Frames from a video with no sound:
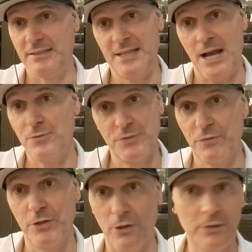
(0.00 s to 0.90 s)
the ounce
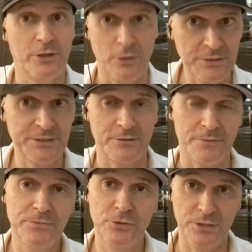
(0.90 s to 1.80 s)
of gold also
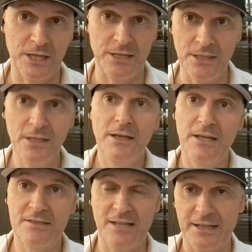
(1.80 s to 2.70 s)
today
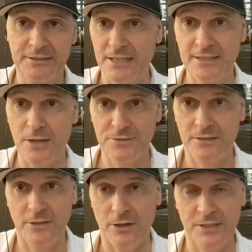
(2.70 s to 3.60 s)
is like
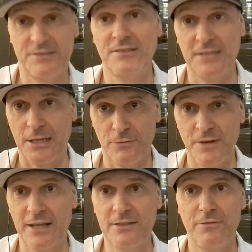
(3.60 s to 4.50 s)
$3,000 instead of
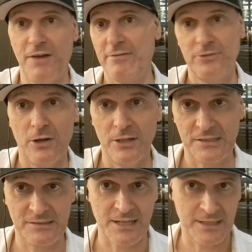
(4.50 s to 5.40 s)
like
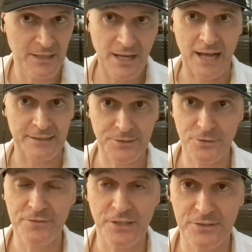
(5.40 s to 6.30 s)
$5 like
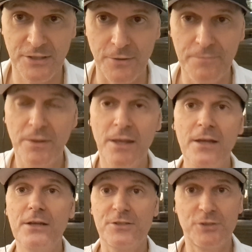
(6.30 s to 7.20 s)
hundreds of years ago.
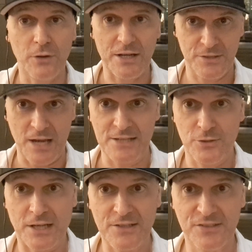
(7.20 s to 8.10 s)
So as
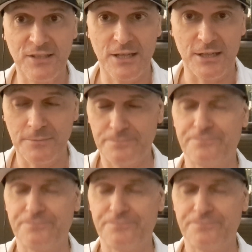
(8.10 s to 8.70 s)
you can see,